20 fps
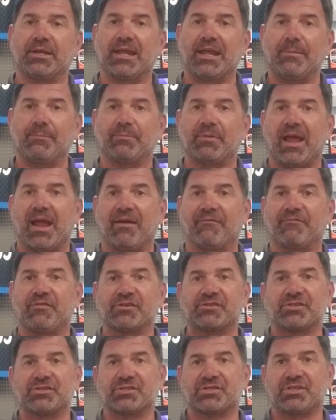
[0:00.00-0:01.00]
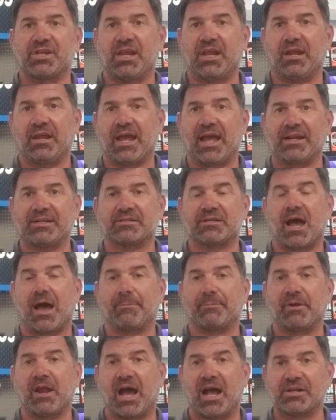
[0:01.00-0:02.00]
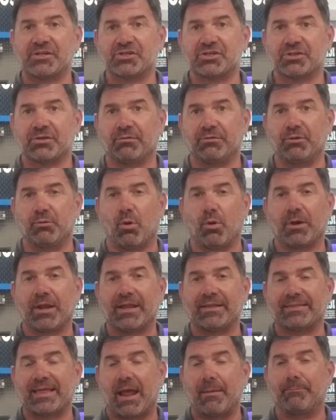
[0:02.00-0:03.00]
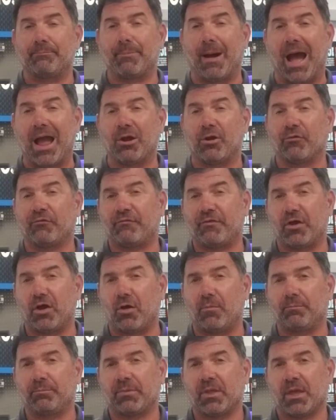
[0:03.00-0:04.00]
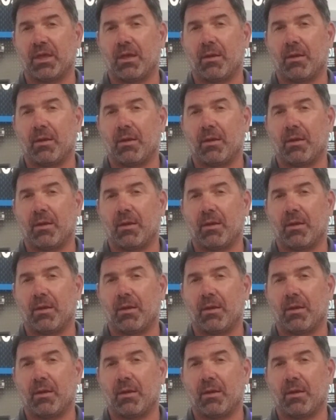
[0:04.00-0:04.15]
keep the efficiency at top notch. You won't get that biofilm.